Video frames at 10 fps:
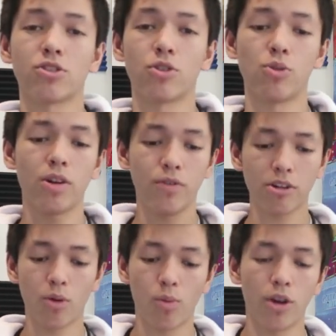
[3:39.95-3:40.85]
So you want to
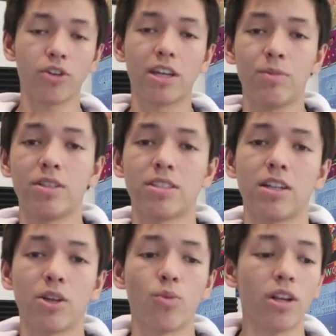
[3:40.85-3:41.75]
figure out what you're going to be
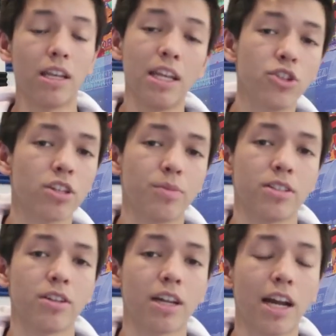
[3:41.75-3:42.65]
selling, what niche you're going to
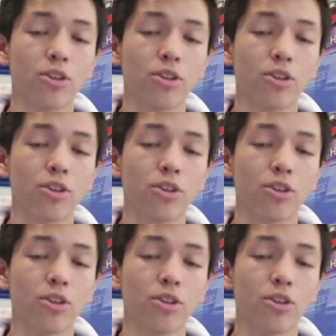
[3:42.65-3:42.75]
be selling.